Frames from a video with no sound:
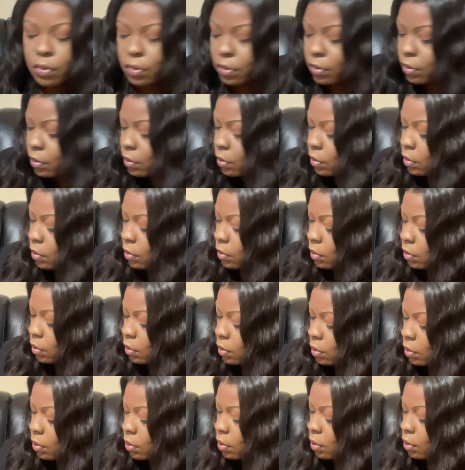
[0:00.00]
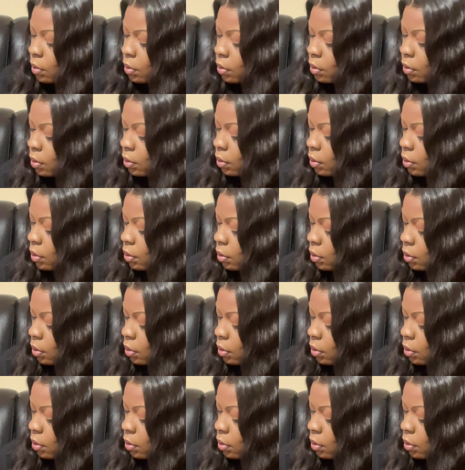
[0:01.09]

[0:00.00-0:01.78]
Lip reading: Nobody speaks.